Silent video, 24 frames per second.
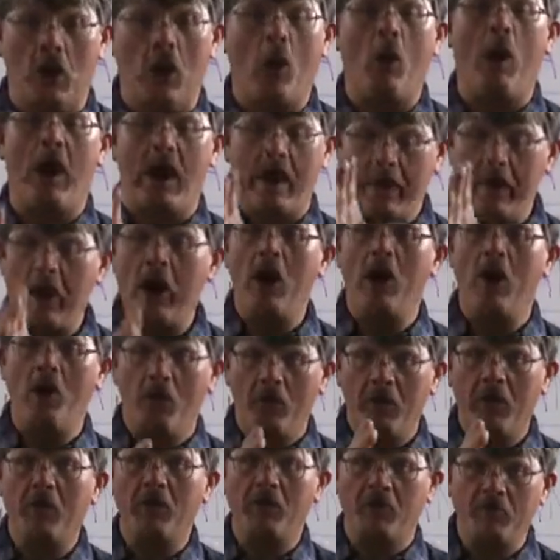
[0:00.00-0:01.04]
Oh, I
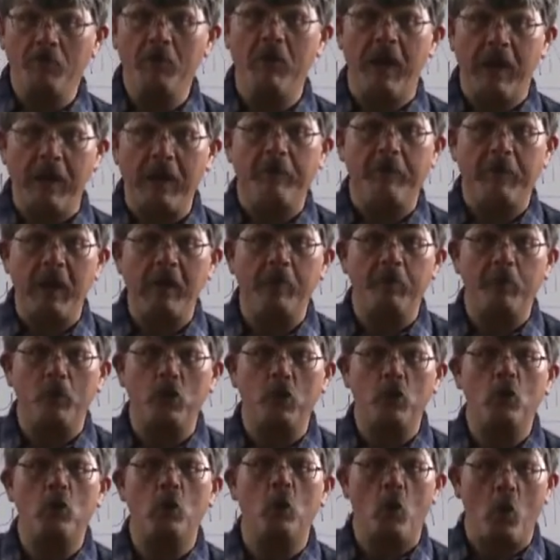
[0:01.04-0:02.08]
know, there's many people
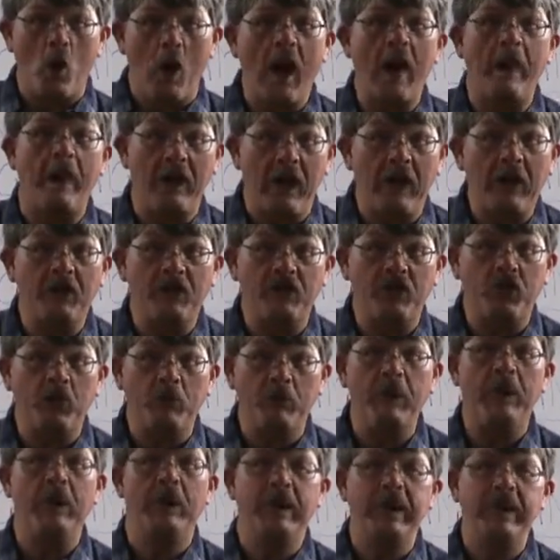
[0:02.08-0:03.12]
who want us to
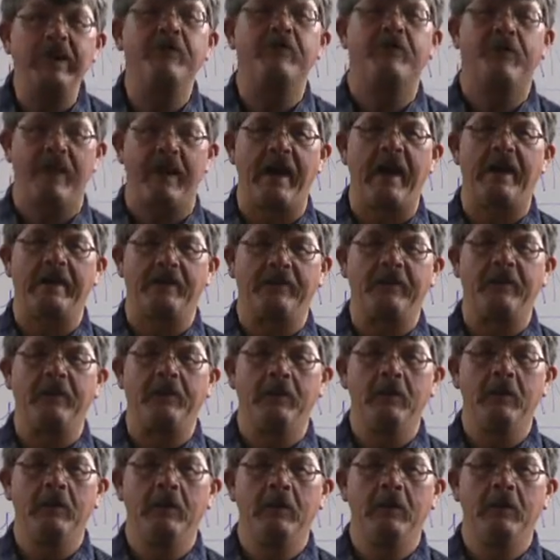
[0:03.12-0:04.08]
believe that.